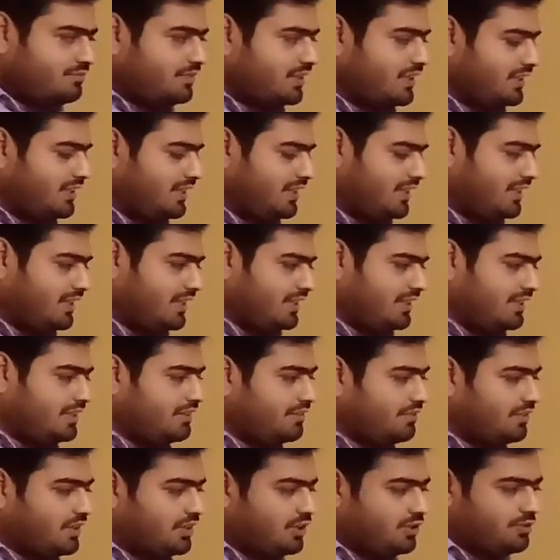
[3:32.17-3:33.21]
1 degree is
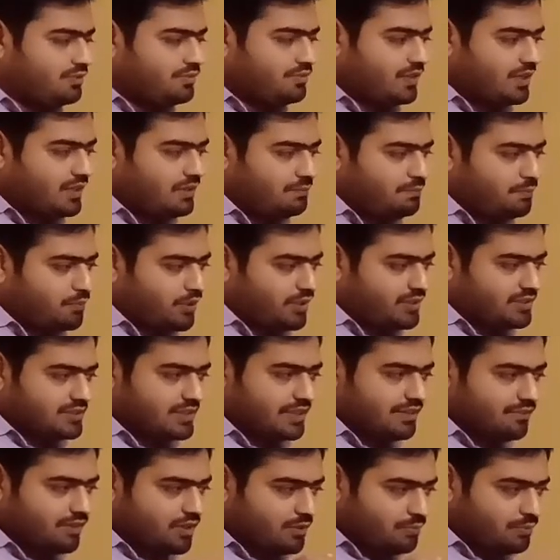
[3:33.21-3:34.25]
equal to
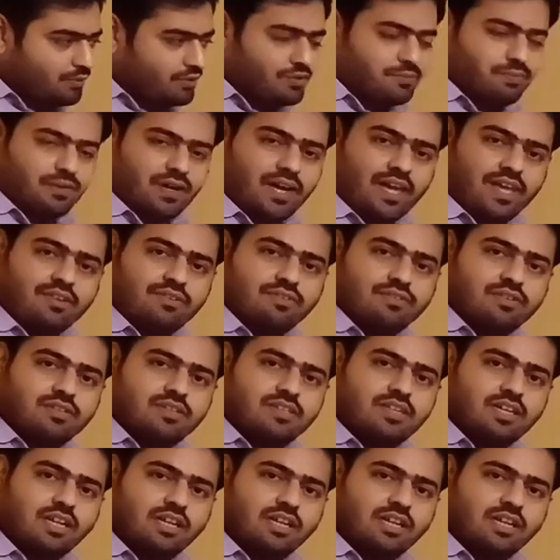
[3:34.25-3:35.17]
1.745